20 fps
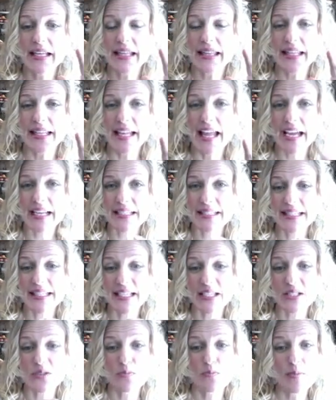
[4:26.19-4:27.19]
The next thing
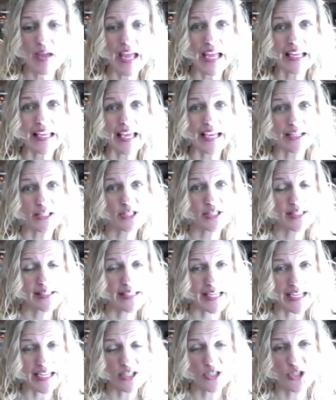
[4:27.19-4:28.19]
is make and
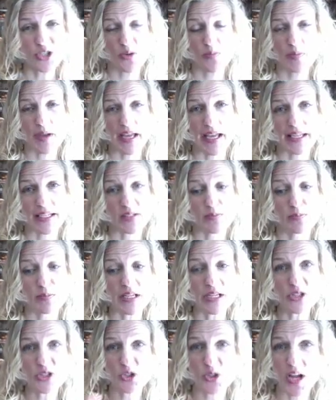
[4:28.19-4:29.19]
stage your beds.
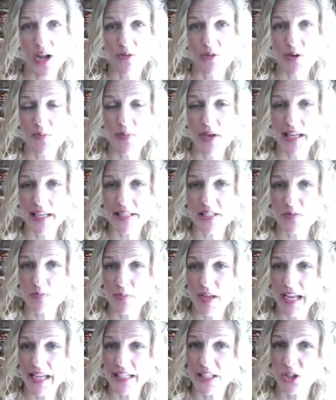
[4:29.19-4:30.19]
Be sure every bed is
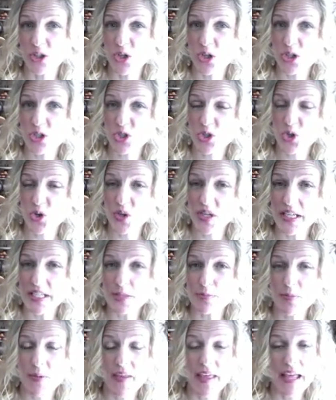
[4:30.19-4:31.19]
made and looks
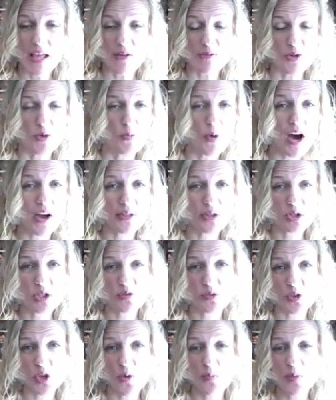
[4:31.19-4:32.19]
crisp. If you bought those
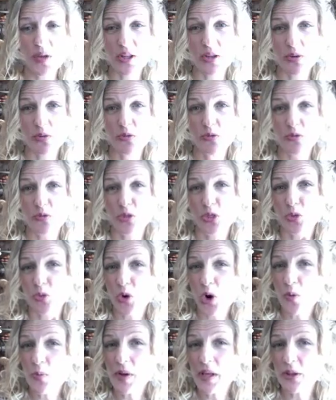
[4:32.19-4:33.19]

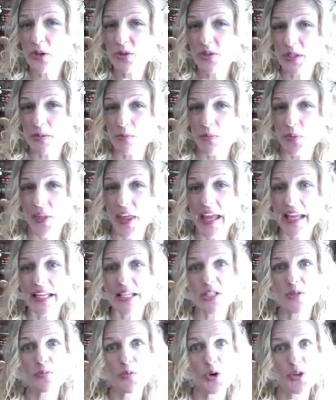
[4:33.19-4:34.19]
throw pillows and
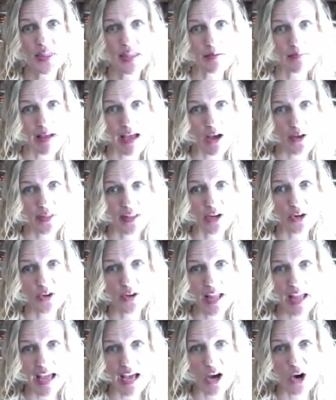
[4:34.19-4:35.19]
blankets, put them out there
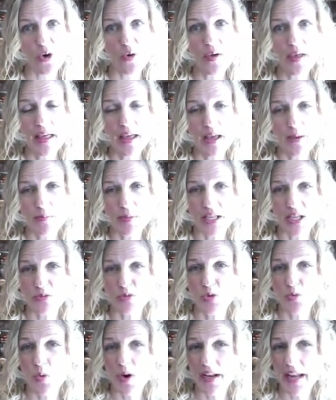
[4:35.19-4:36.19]
now because we
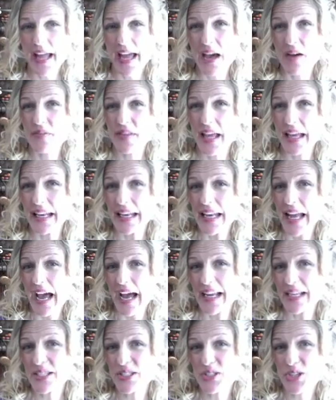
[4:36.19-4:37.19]
want to have that
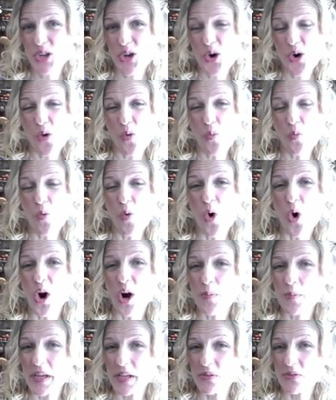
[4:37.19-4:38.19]
nice,
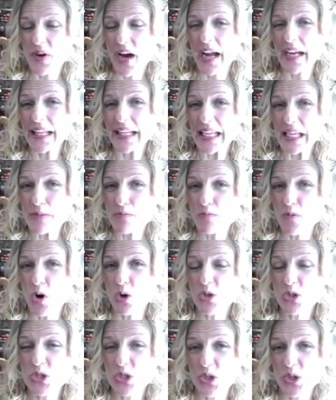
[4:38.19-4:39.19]
warm, inviting,
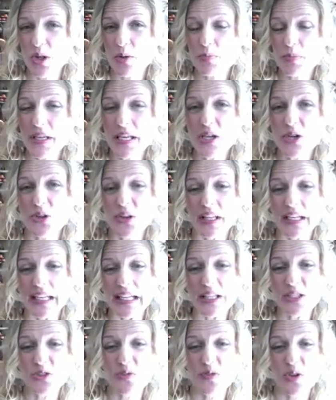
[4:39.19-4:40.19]
emotional appeal in
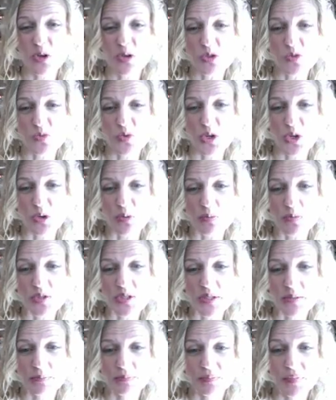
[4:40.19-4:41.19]
each of those
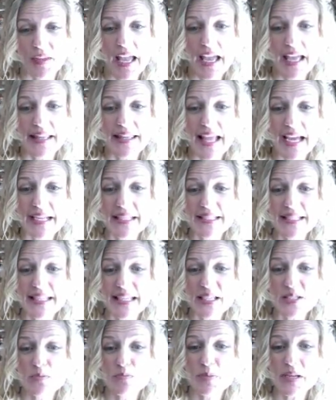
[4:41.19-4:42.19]
rooms. Next thing
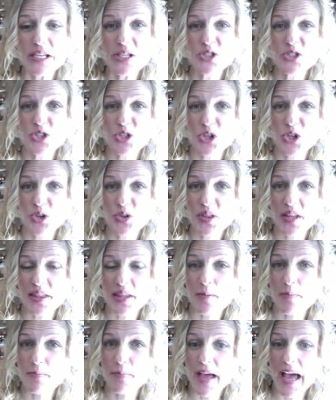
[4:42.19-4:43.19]
is be sure that
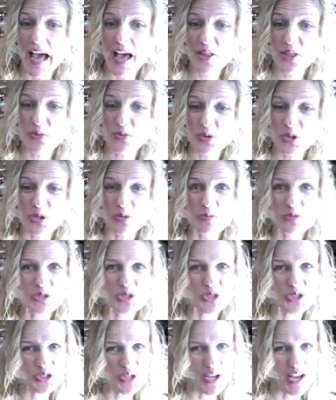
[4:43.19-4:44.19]
the bathrooms
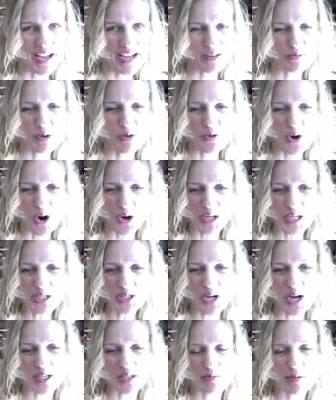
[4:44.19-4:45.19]
shine. We've already
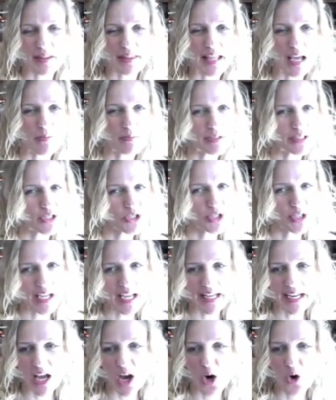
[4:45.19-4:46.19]
talked about that, but
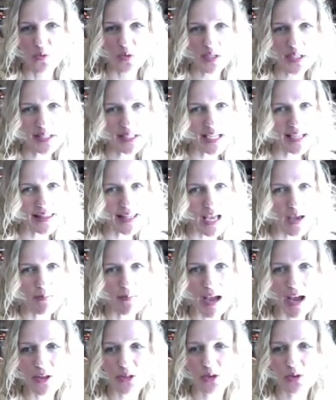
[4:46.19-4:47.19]
cannot overstate that.
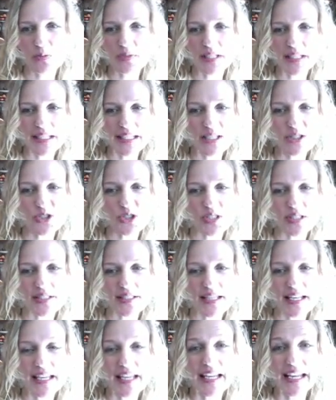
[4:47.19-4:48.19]
Bathrooms and kitchens
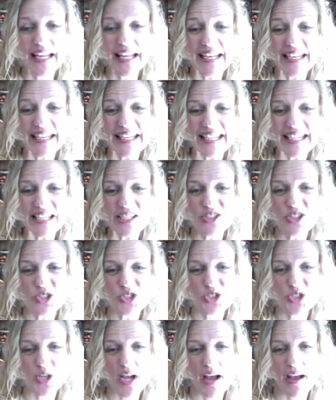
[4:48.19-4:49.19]
need to
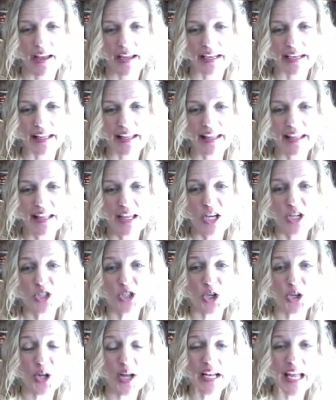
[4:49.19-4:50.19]
shine.
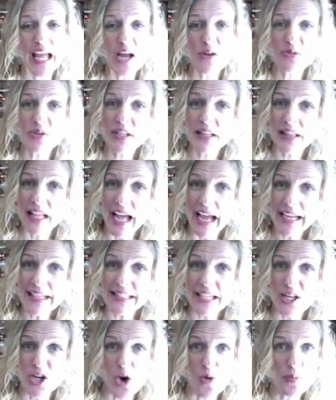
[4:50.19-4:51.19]
Turn on every light
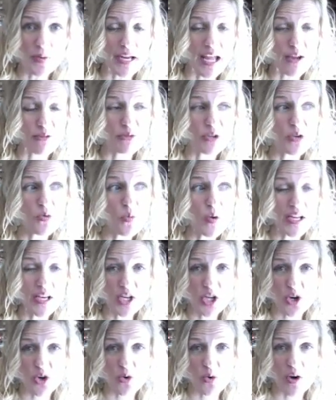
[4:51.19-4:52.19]
and open every
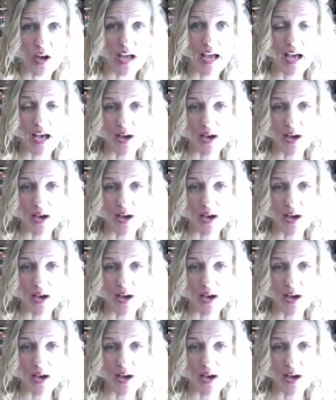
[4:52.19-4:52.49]
window,